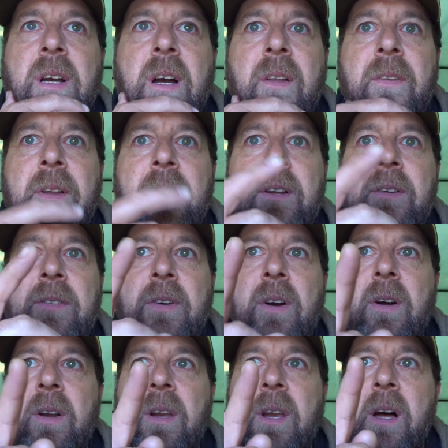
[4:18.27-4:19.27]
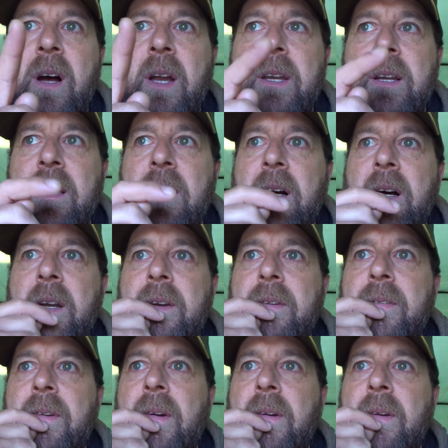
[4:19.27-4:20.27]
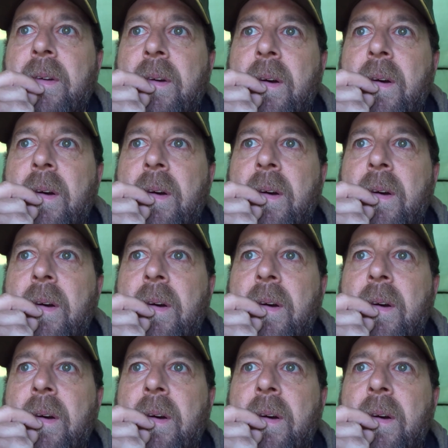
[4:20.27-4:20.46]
and then I've got a liner on,